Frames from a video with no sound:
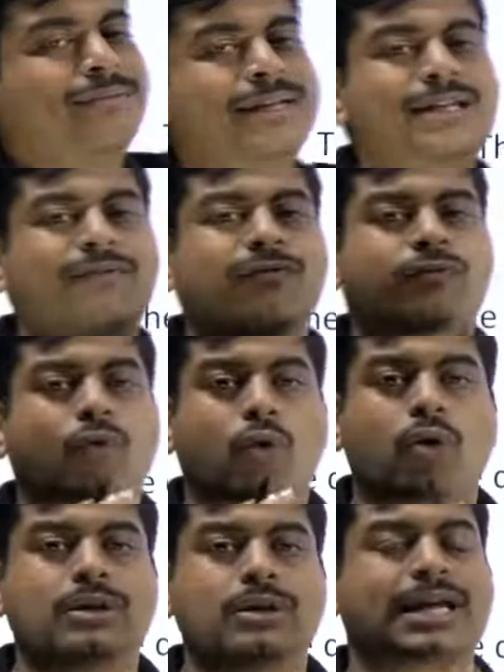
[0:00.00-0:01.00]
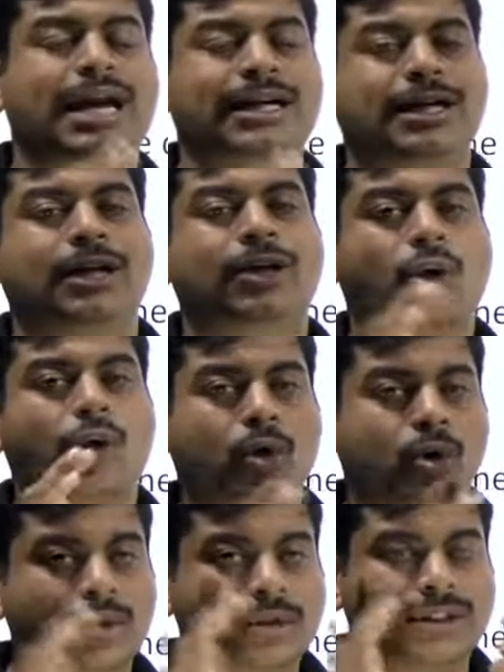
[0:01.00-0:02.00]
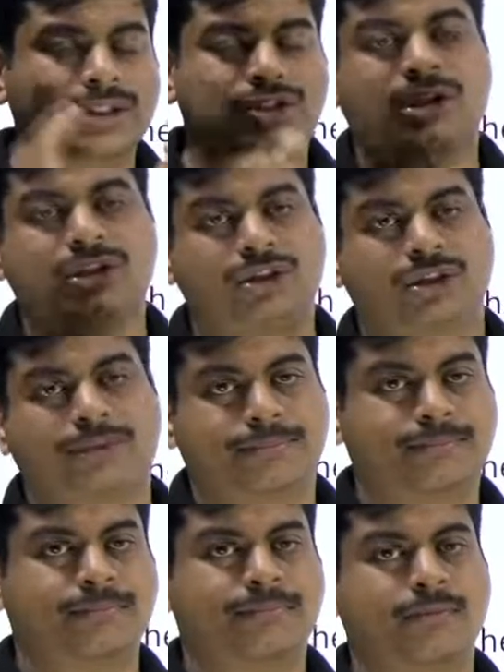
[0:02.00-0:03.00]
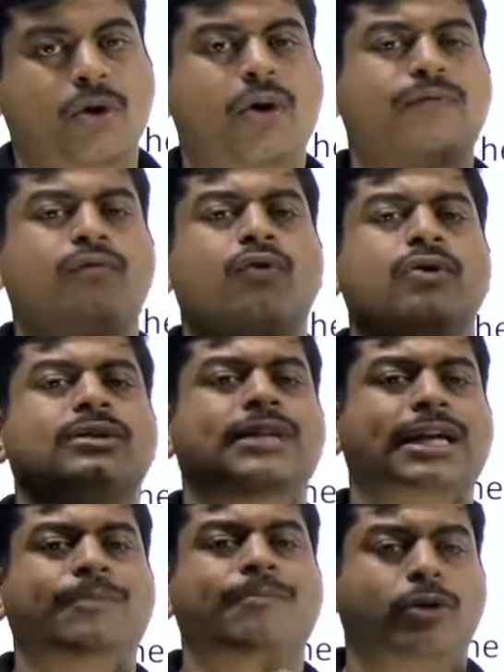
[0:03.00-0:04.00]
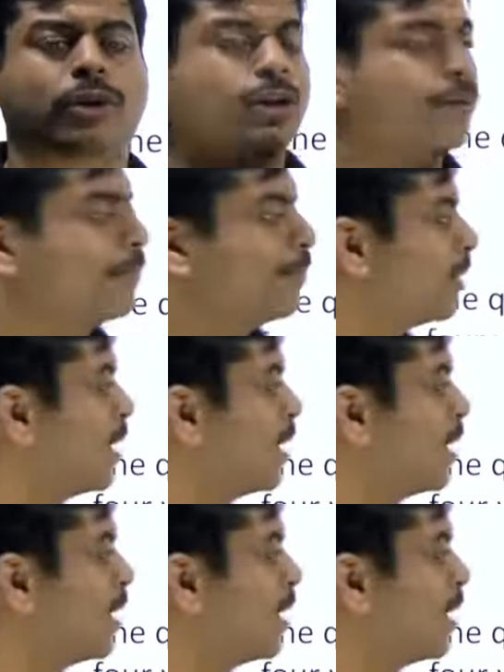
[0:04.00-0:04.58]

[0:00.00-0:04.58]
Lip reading: means a four-sided closed structure or four-sided polygon.